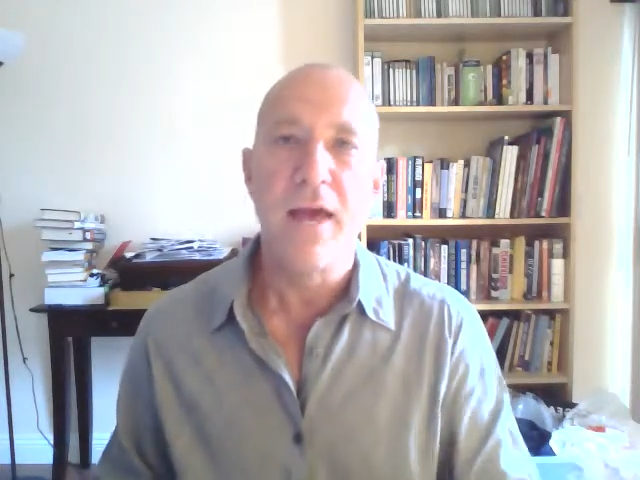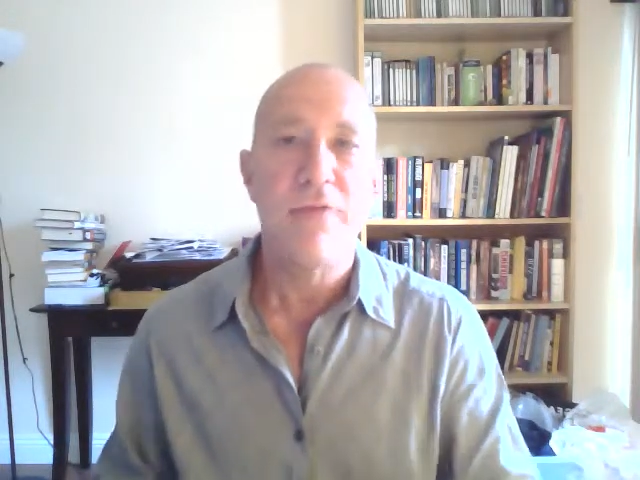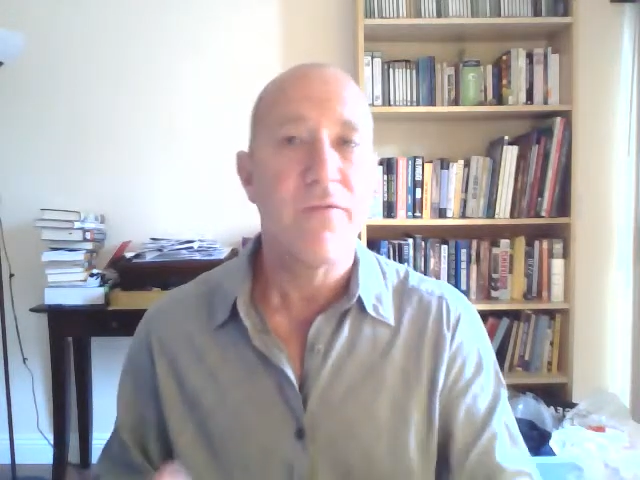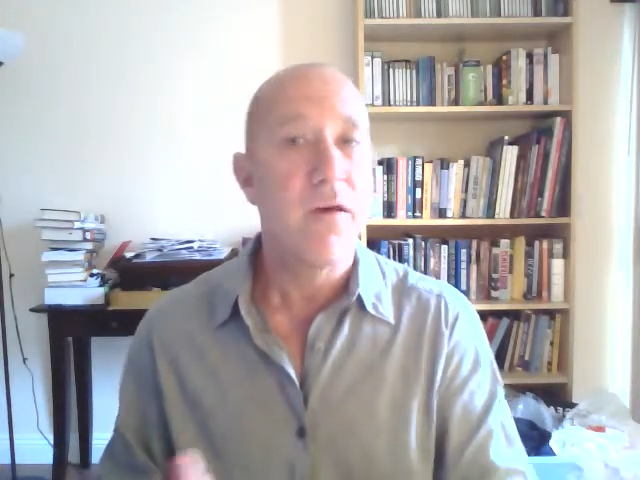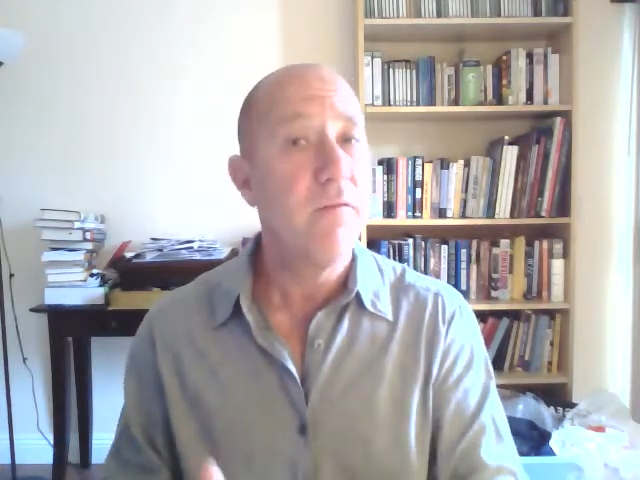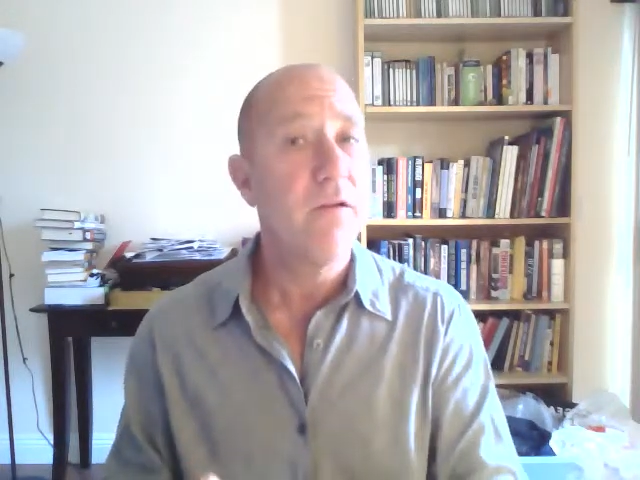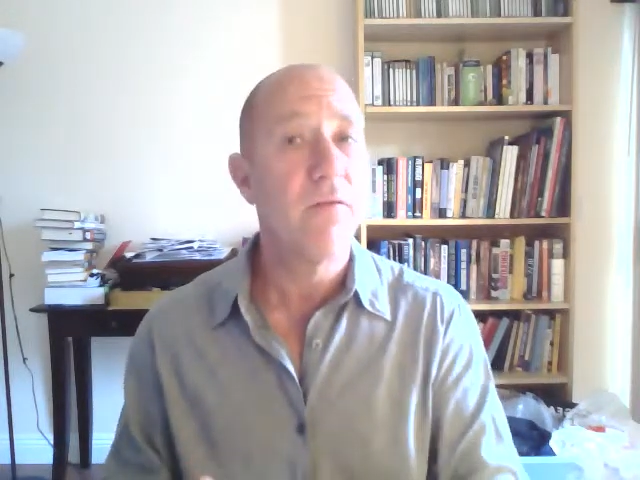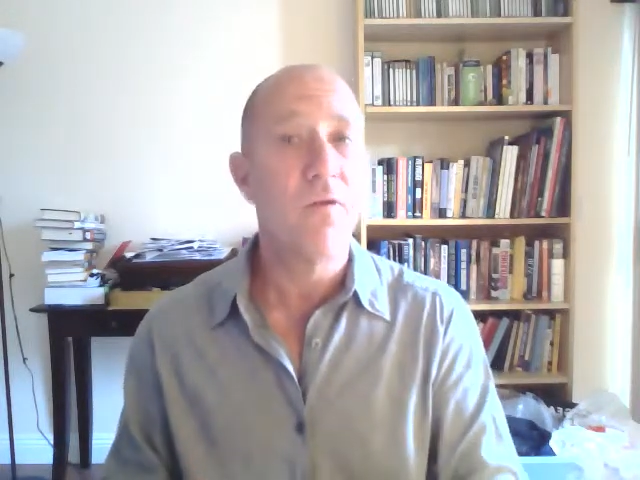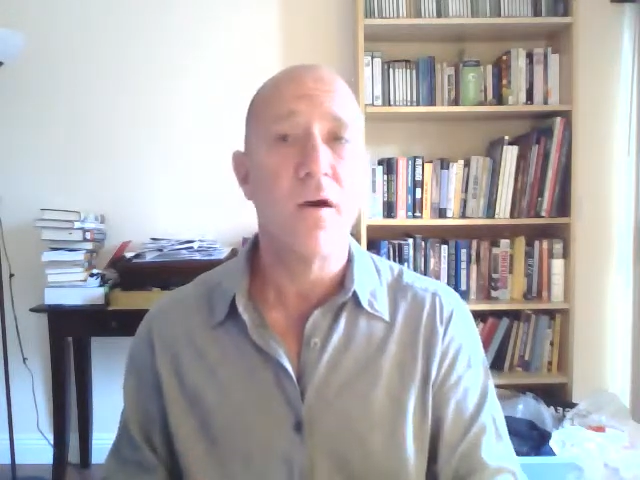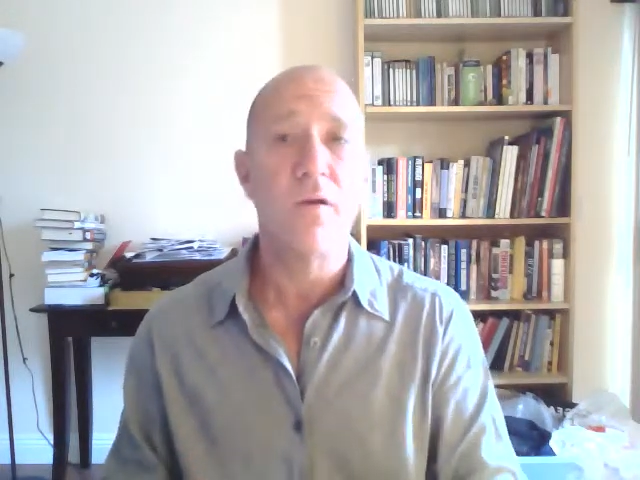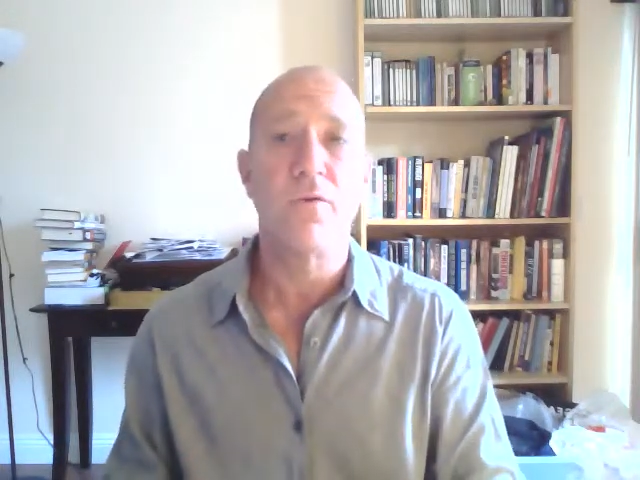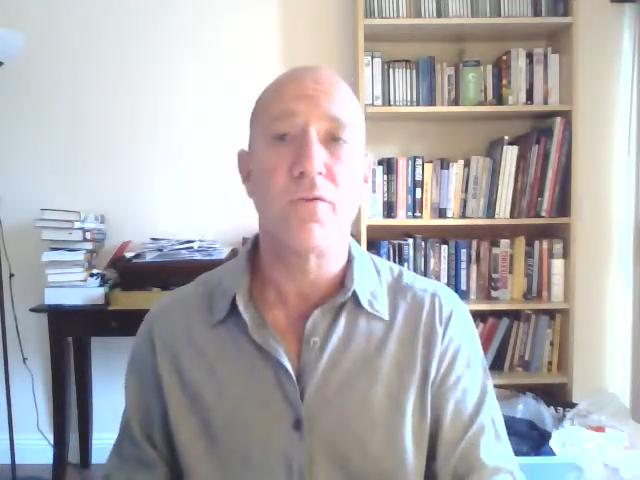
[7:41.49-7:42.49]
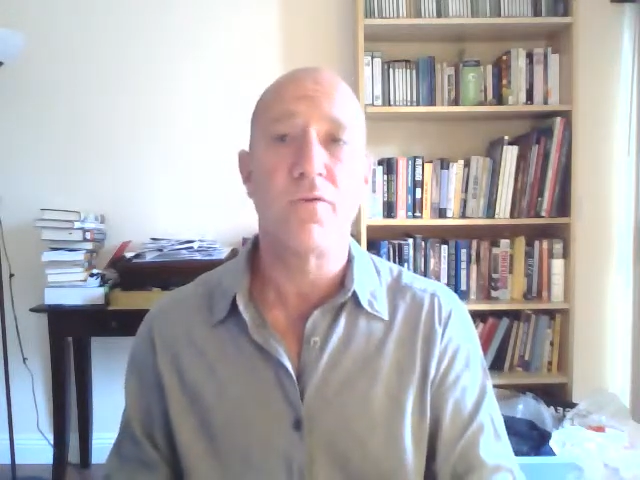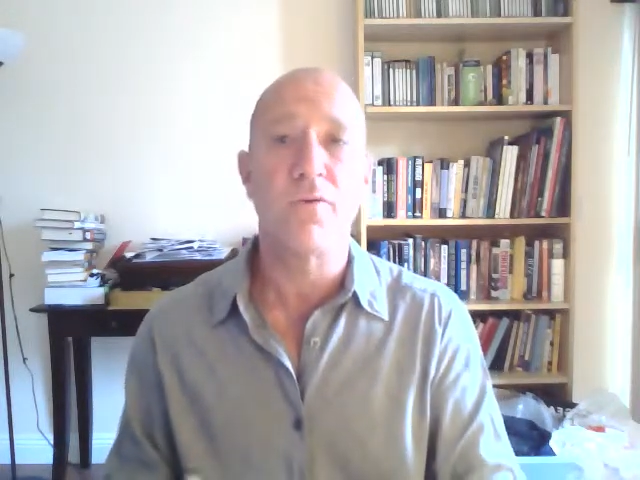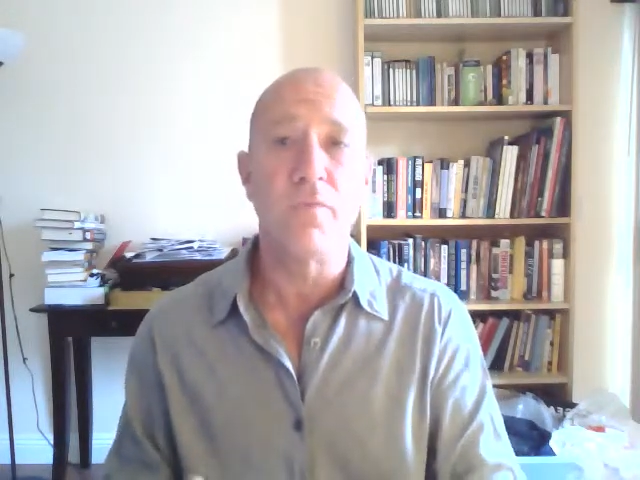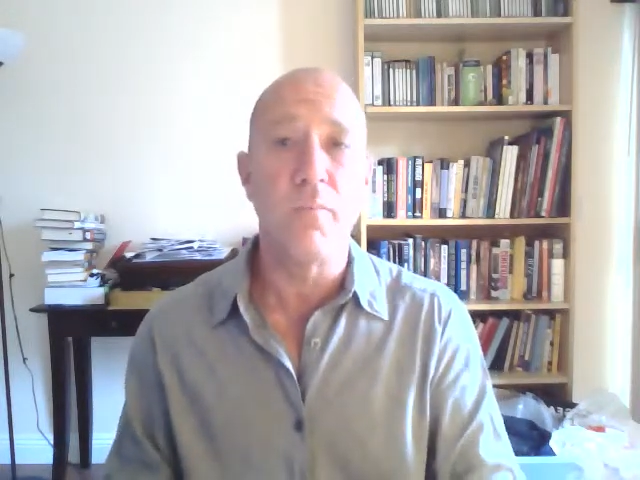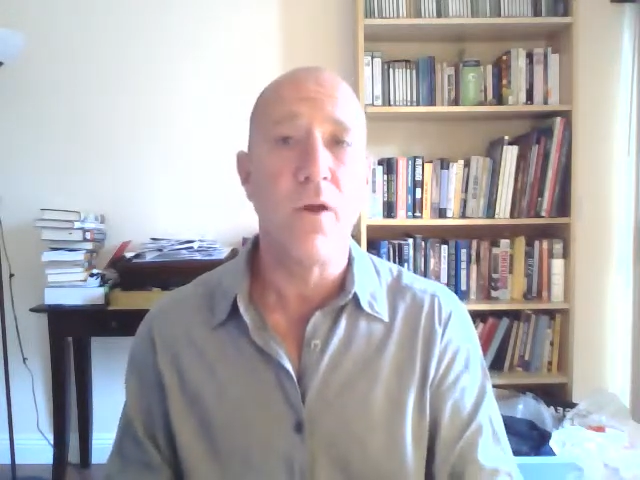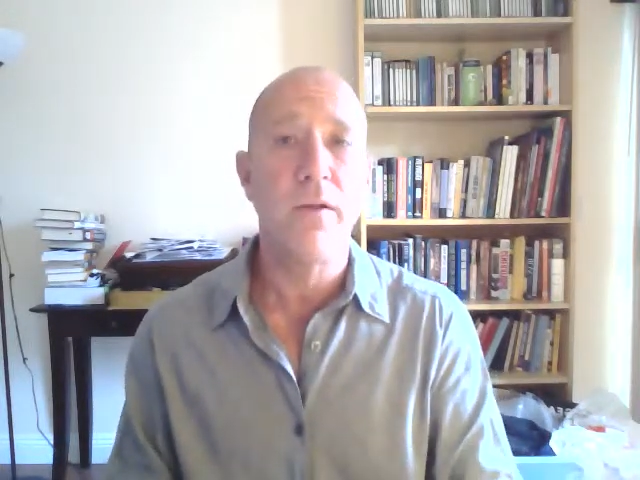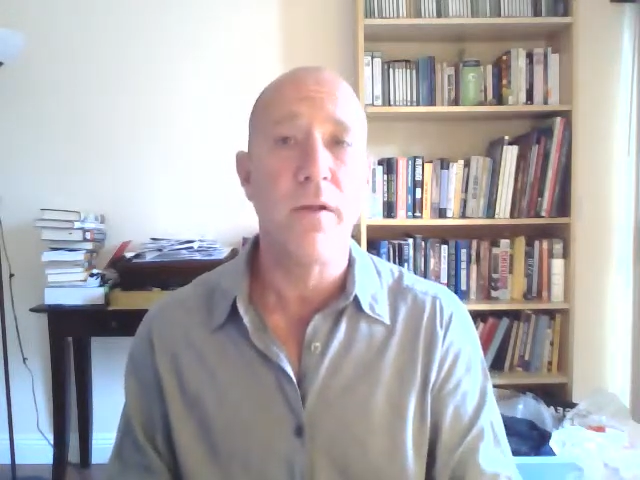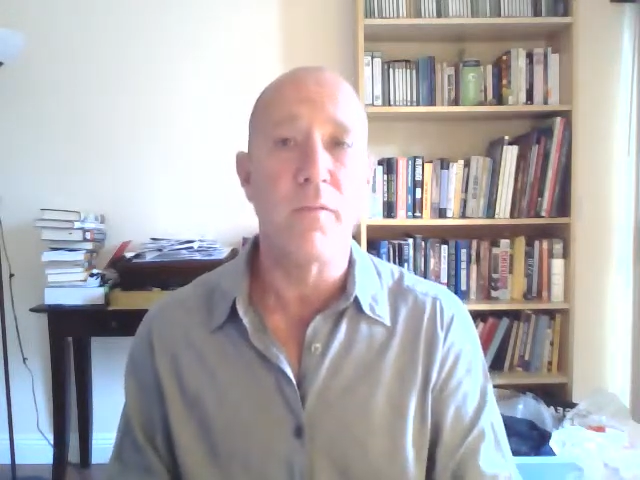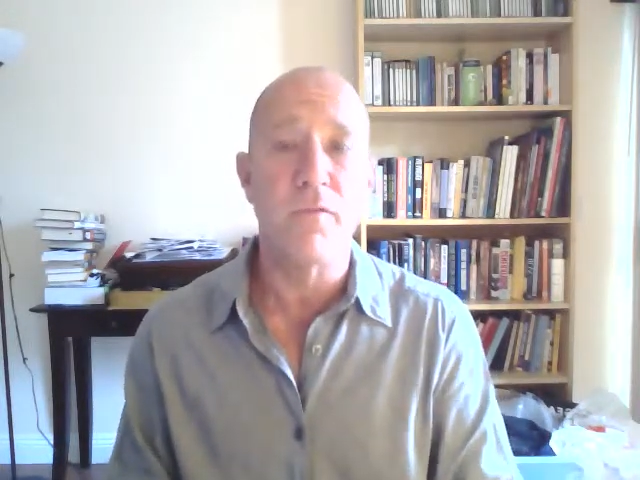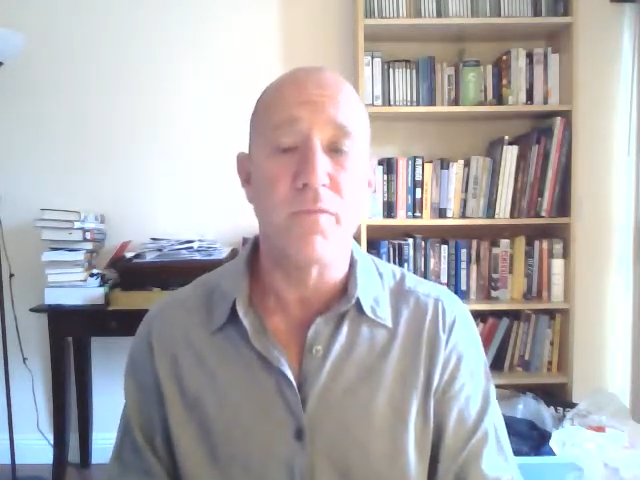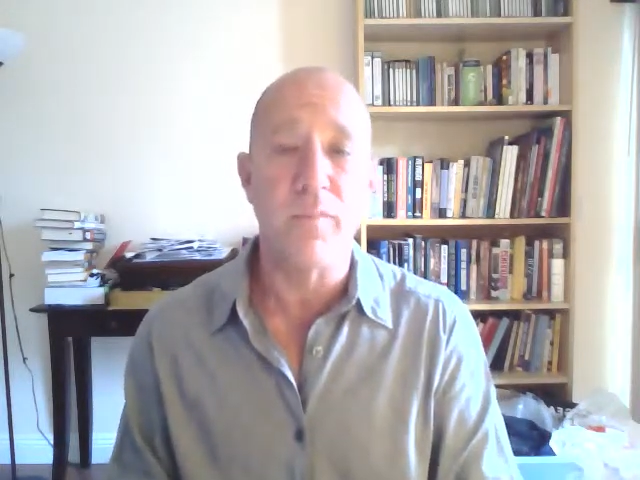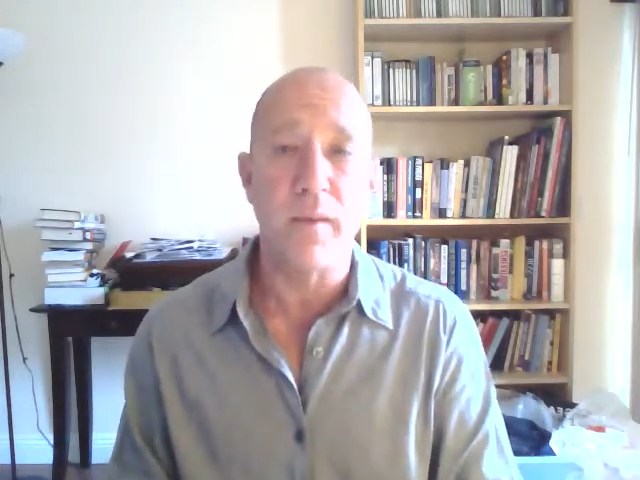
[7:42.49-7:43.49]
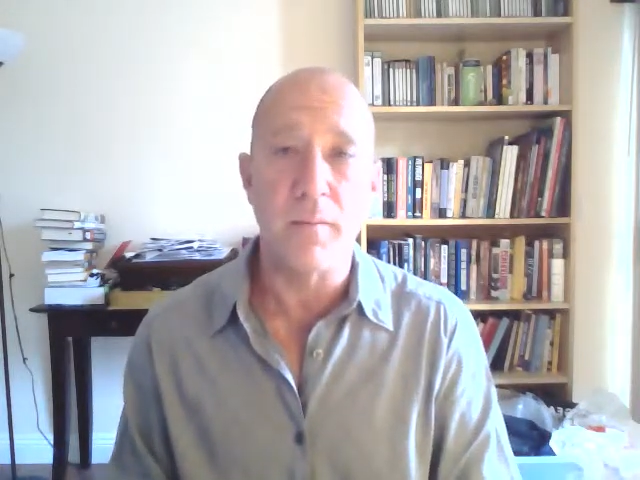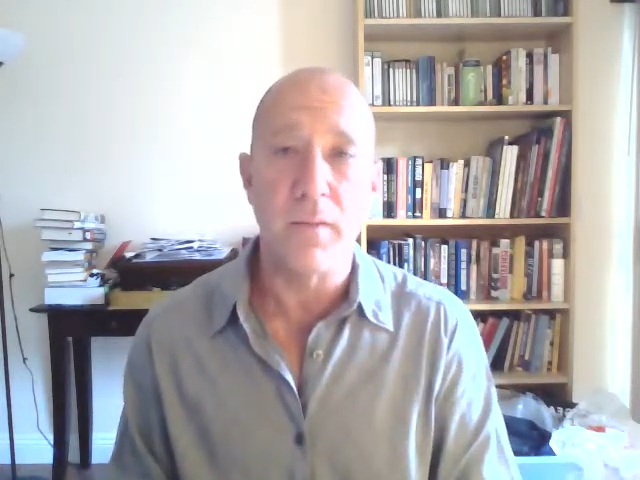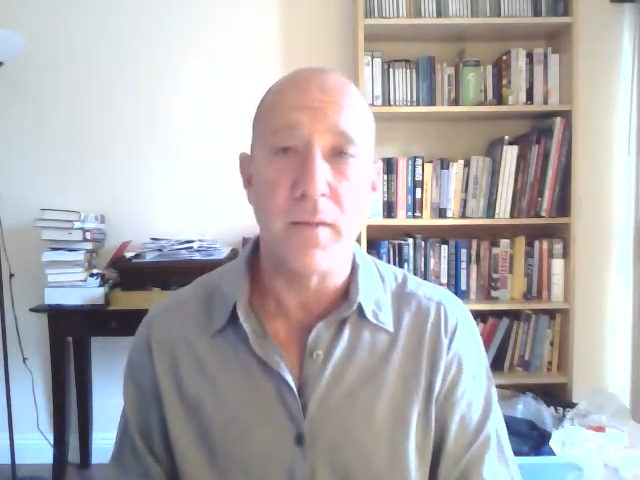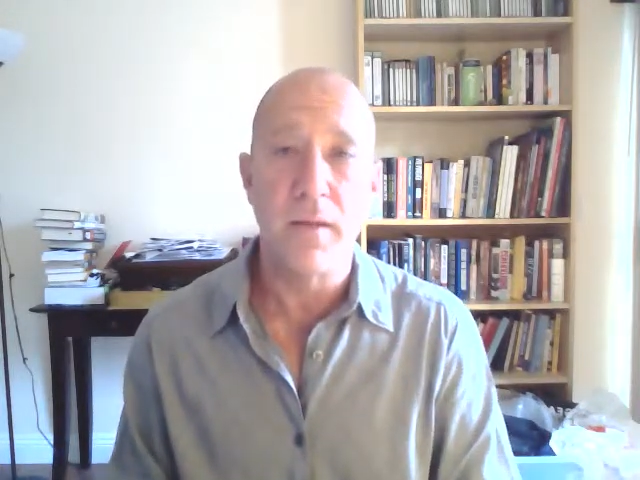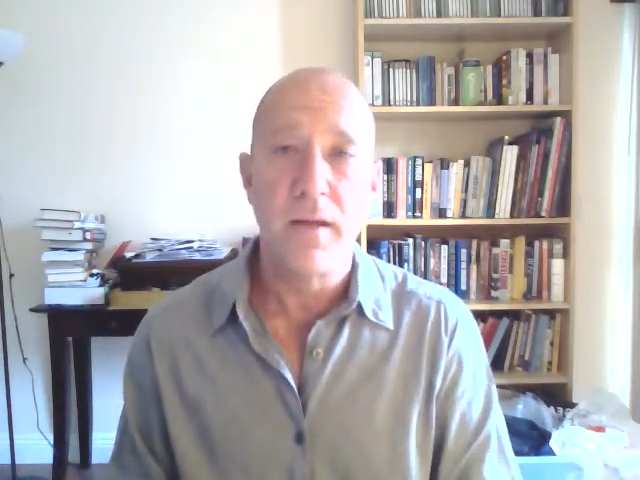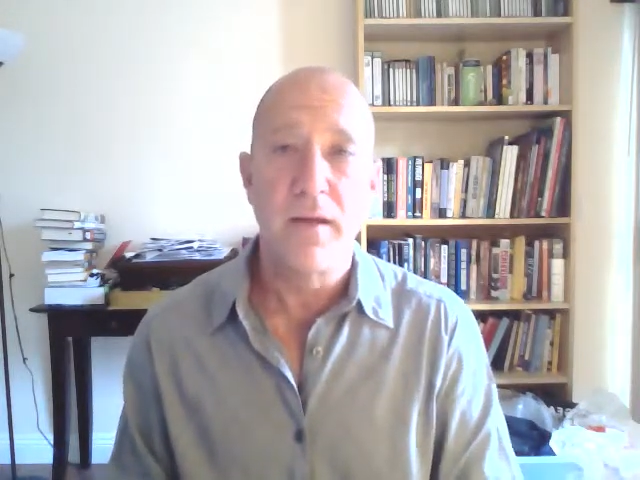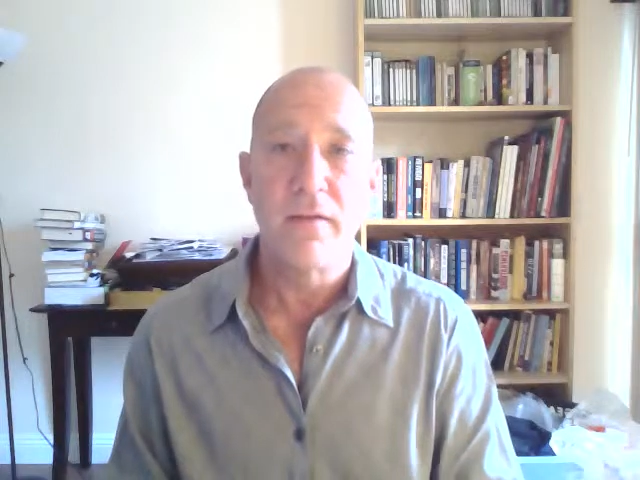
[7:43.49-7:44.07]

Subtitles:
If I only talk to a small number of people,